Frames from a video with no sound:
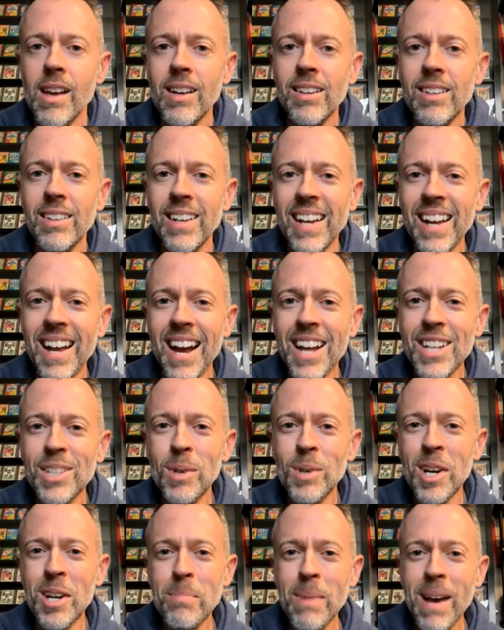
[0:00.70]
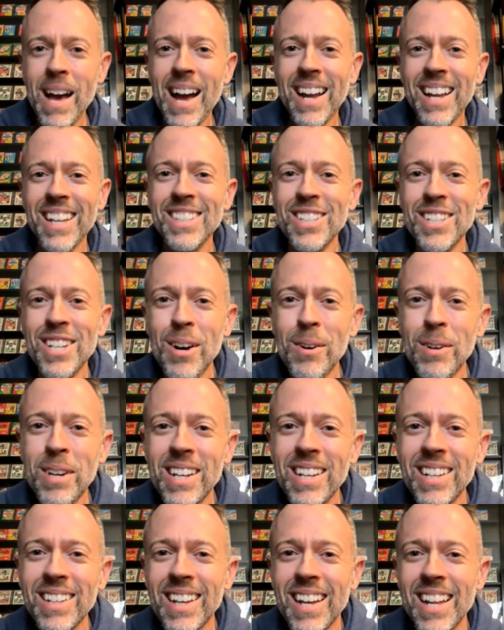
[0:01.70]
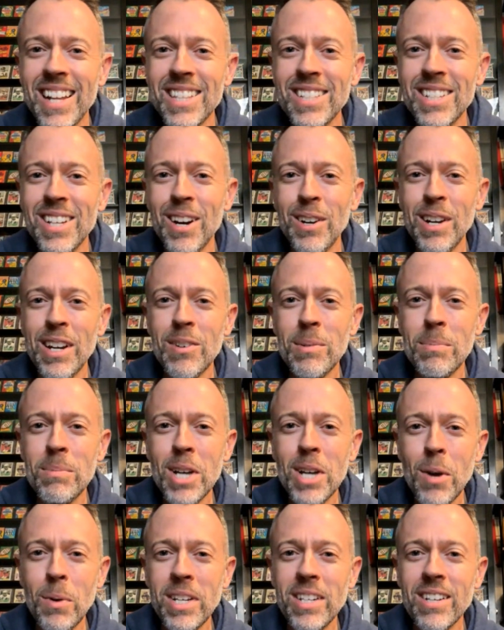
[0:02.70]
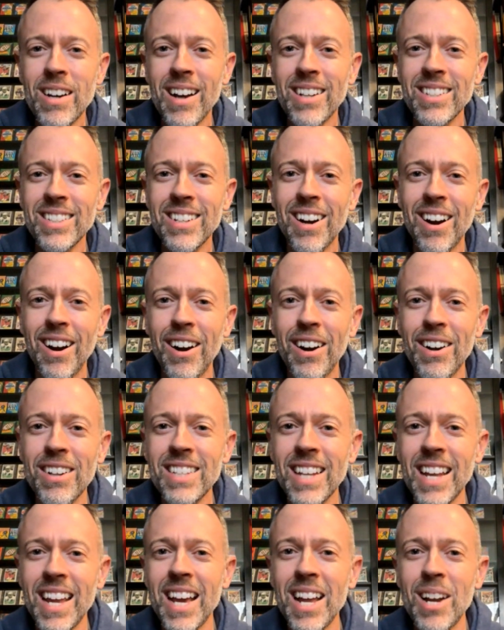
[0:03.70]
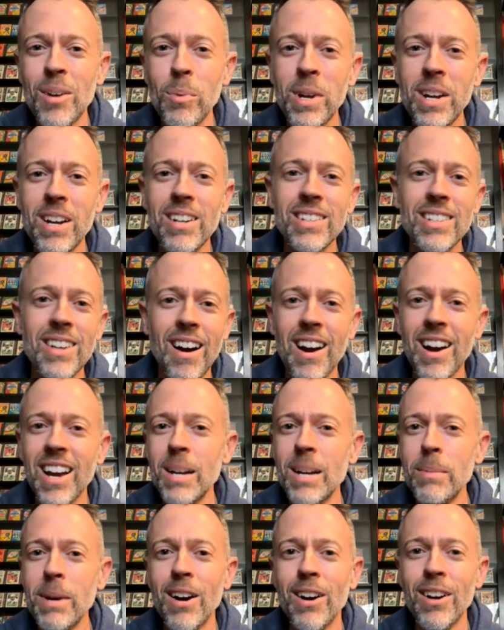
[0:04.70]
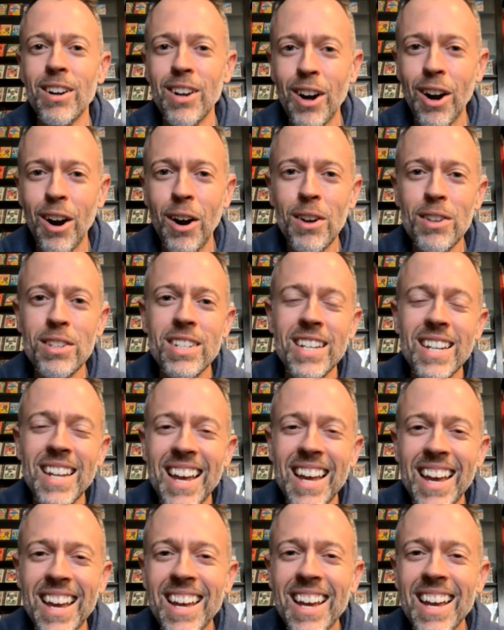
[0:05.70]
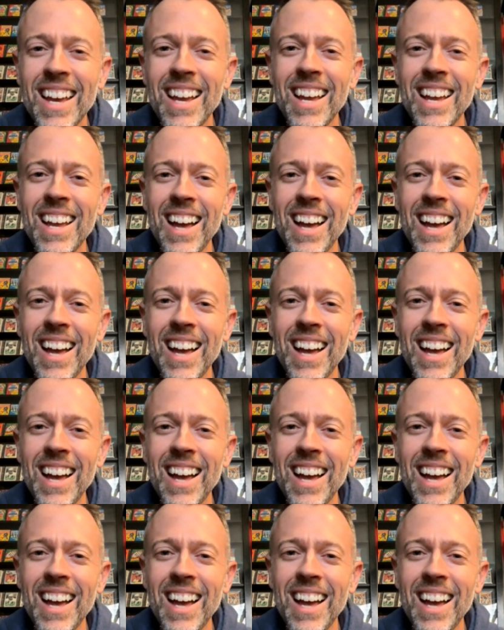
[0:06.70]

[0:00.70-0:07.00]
Well, hey guys, welcome back. It's Tony, and it's Tony from Tony Talks Cards, and we are talking about cards today.